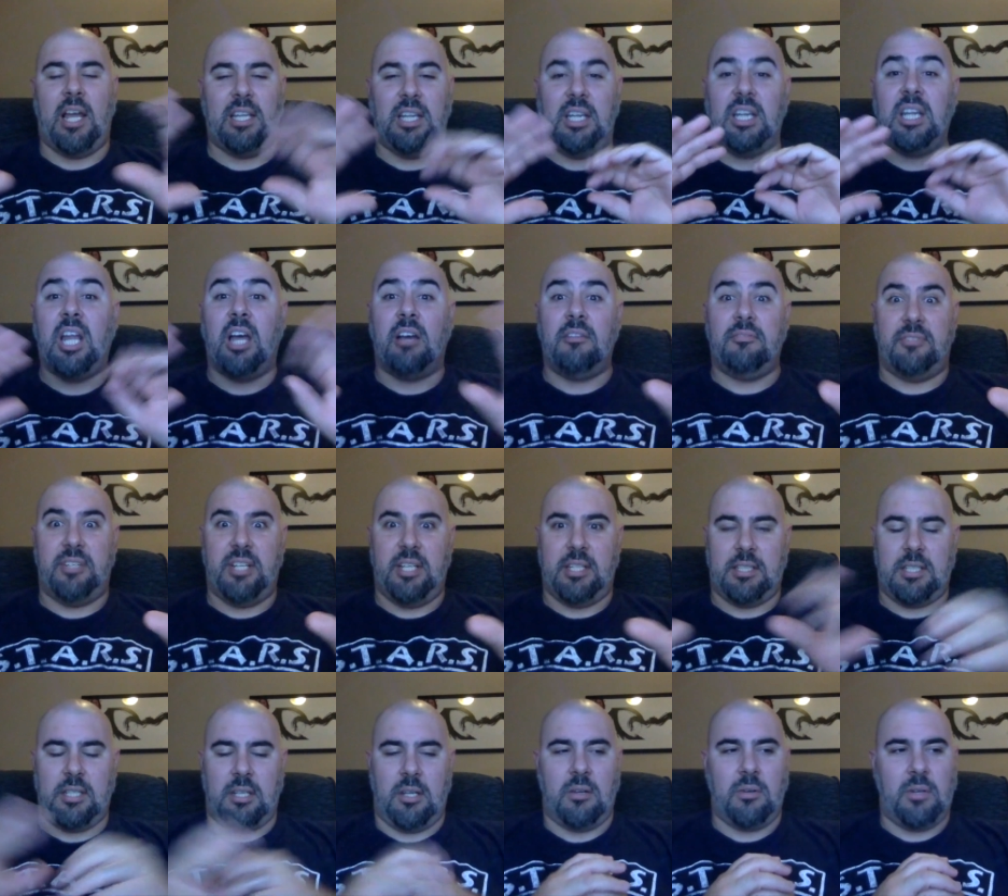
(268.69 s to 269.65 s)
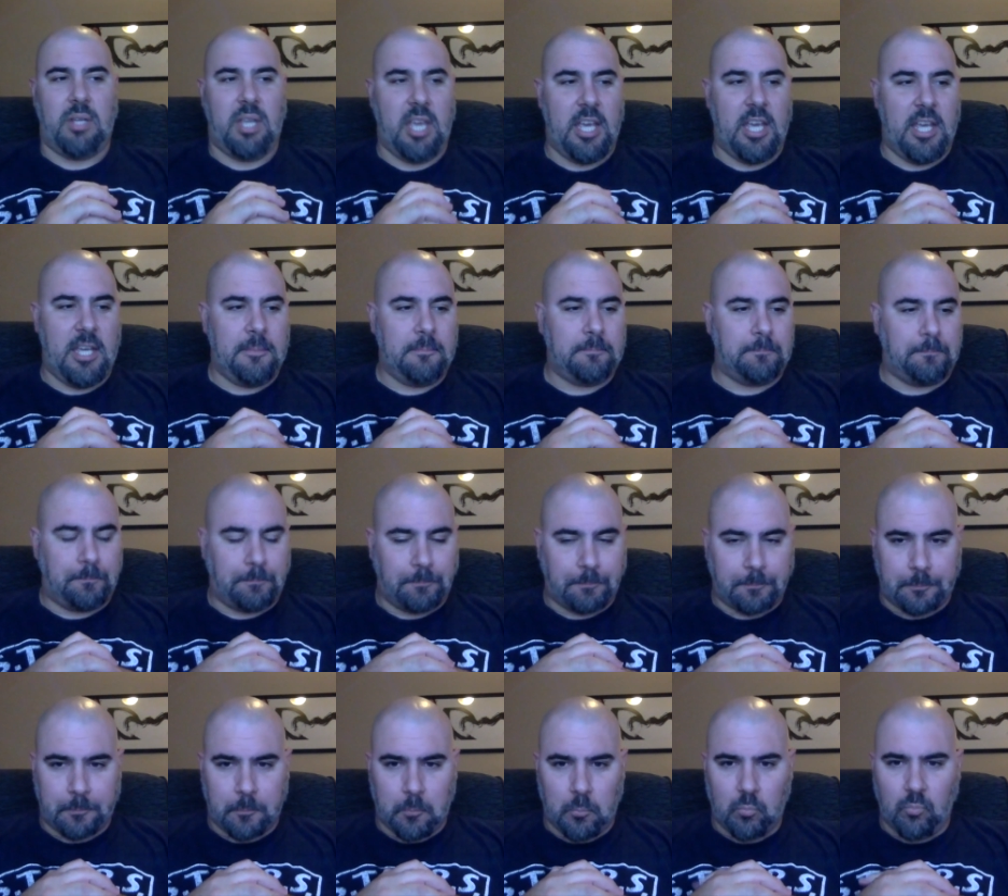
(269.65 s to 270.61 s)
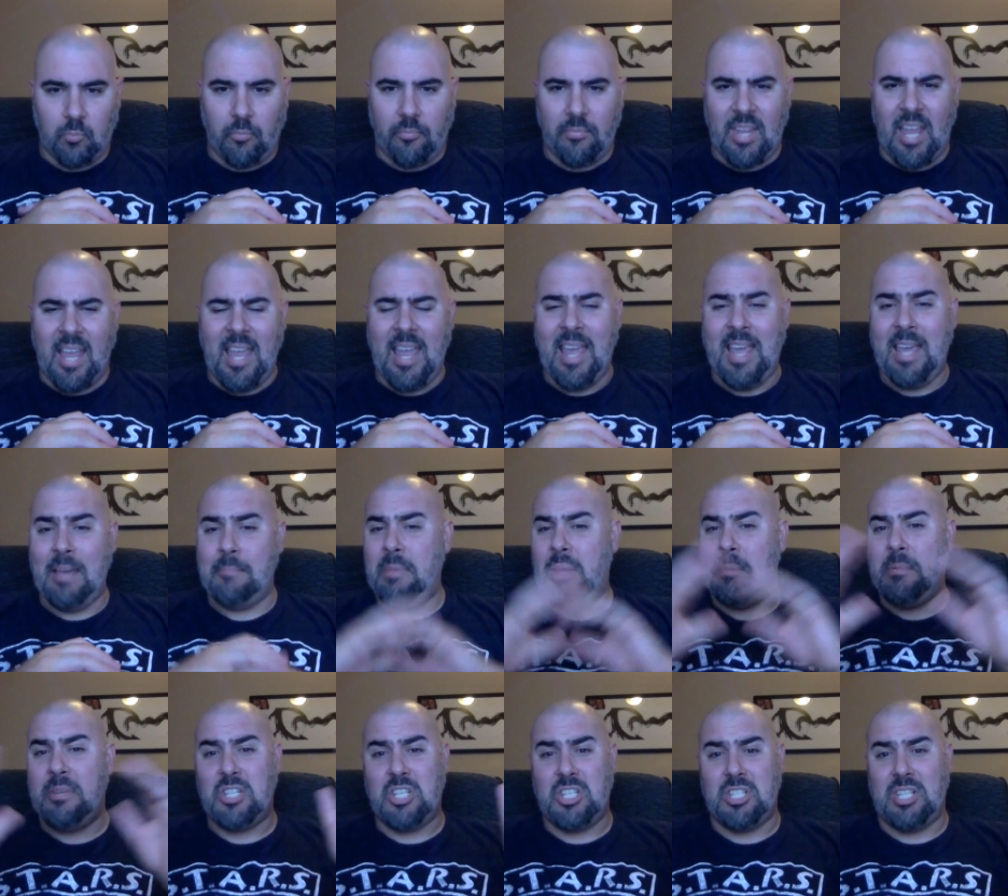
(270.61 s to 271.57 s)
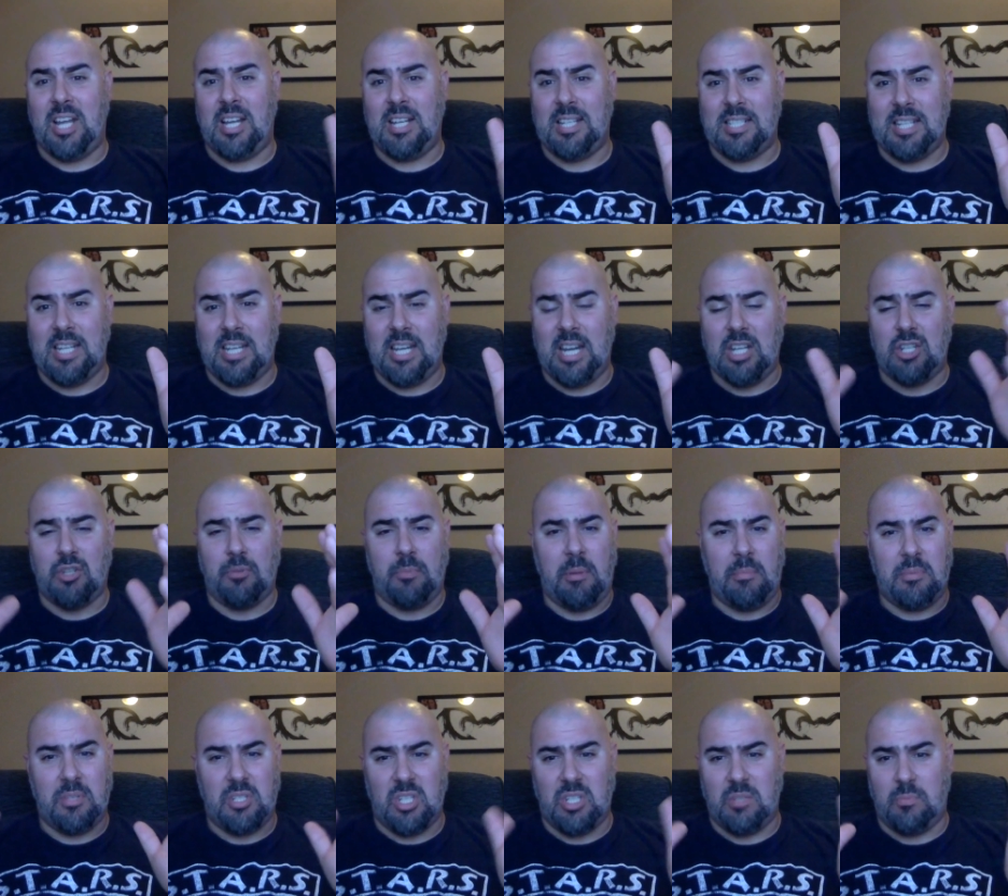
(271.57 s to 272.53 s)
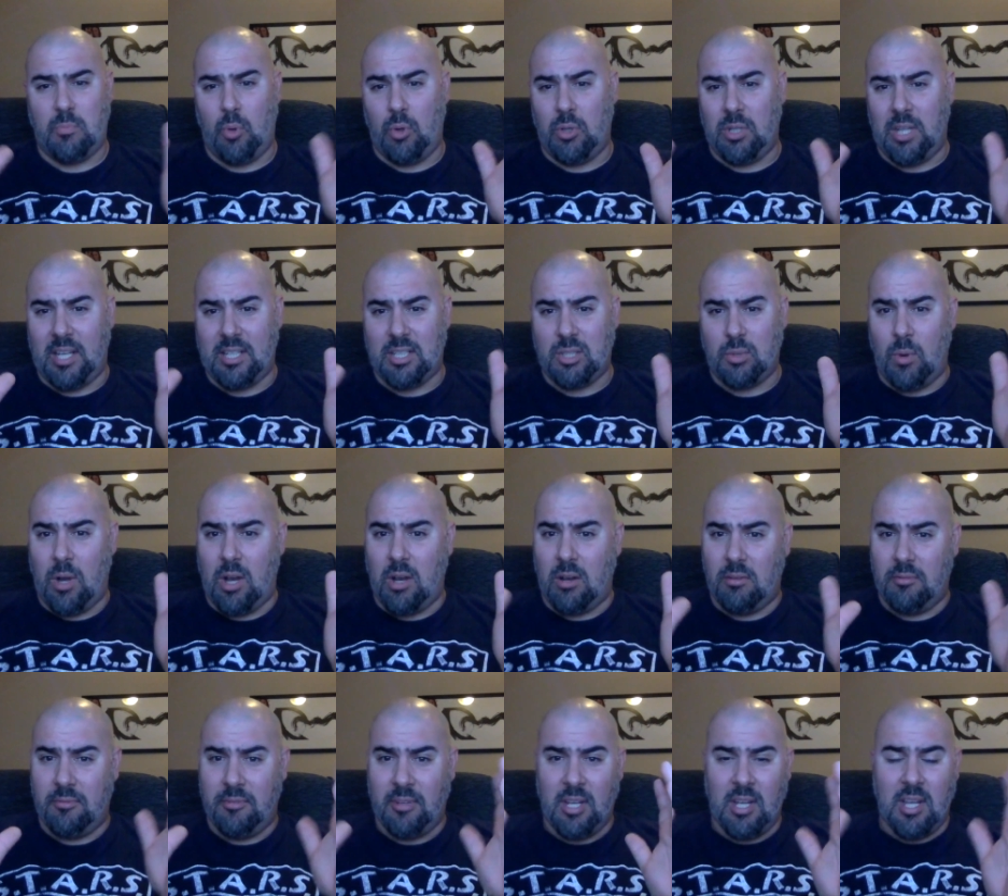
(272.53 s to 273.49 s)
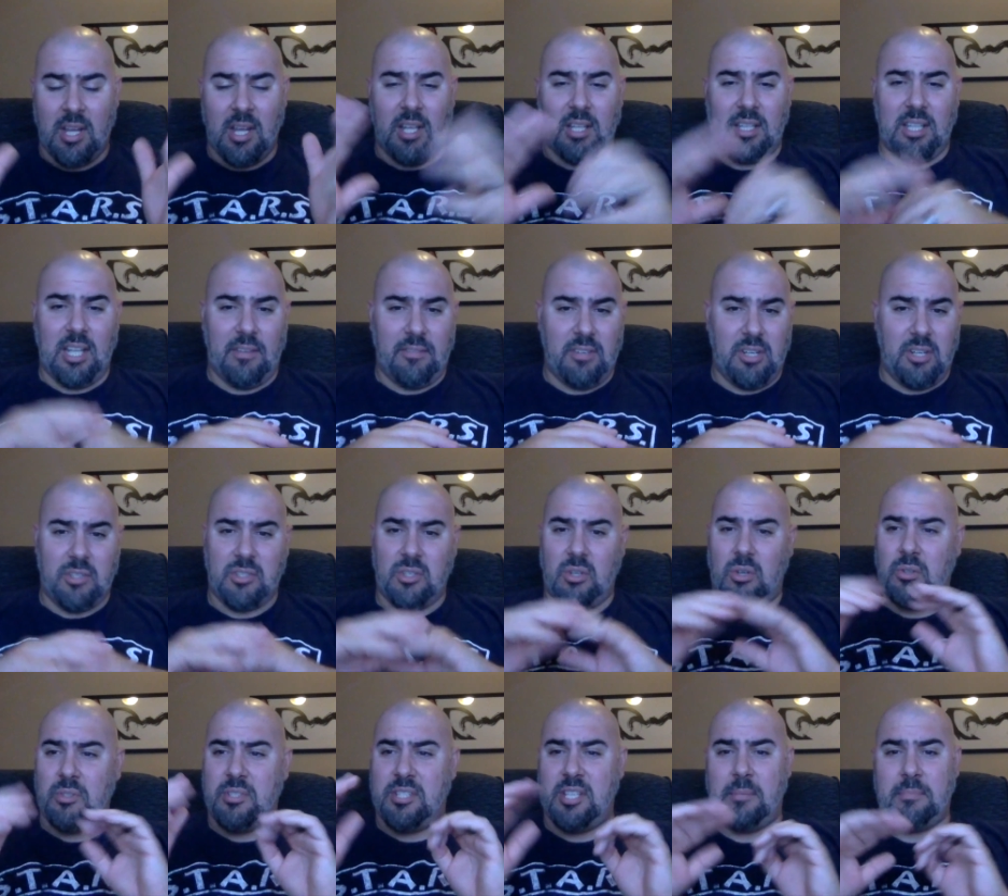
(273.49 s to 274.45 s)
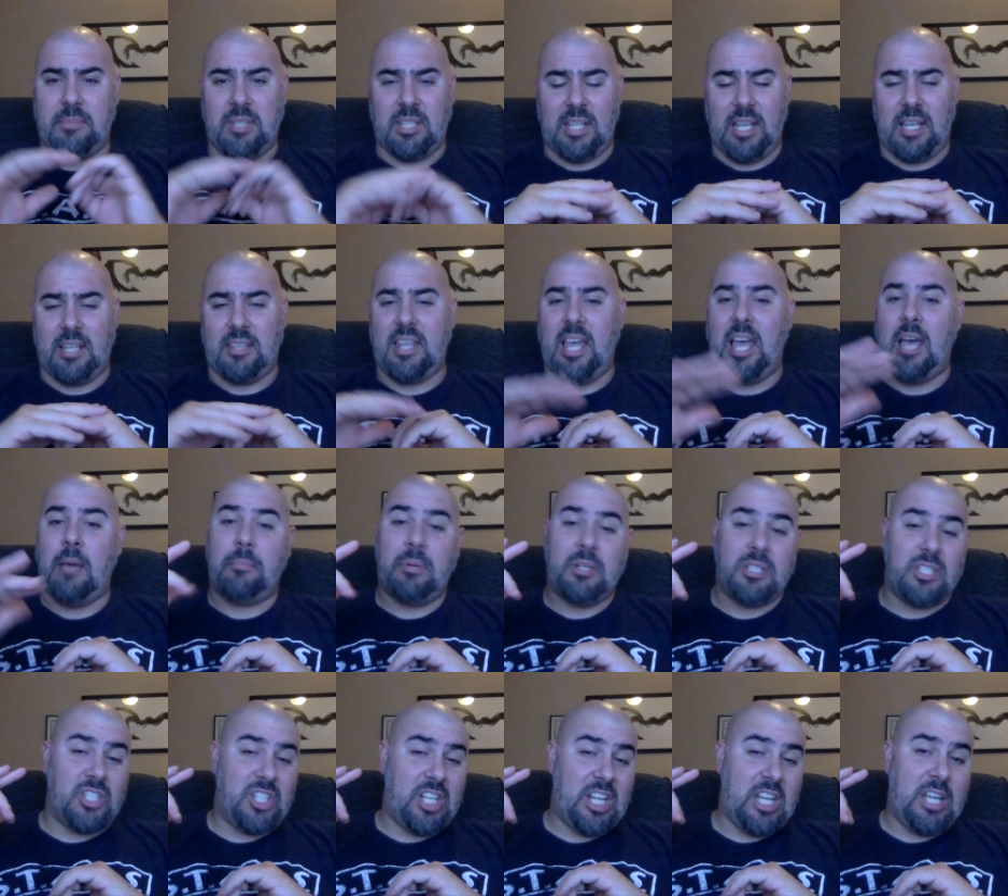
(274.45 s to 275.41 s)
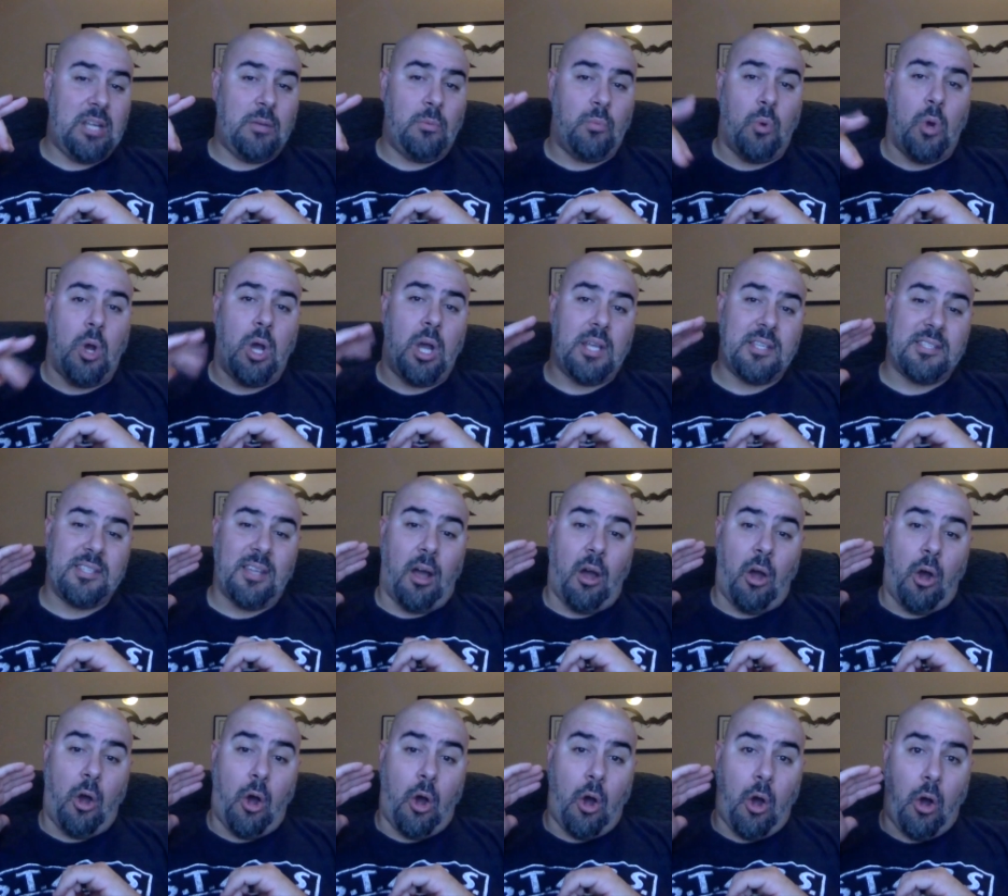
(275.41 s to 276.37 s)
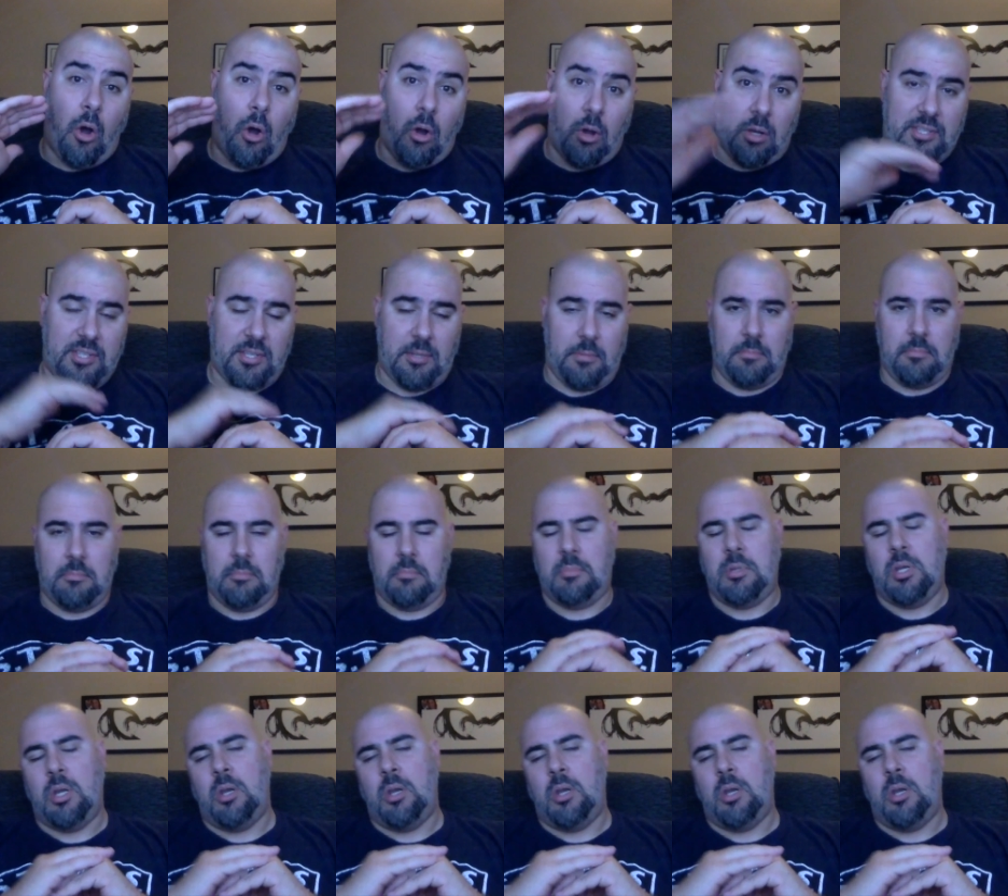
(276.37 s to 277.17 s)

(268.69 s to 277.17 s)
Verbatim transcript: I loved it, okay? And maybe she's not a teenager, maybe she's more like twelve, eleven years old, something like that, but she was awesome.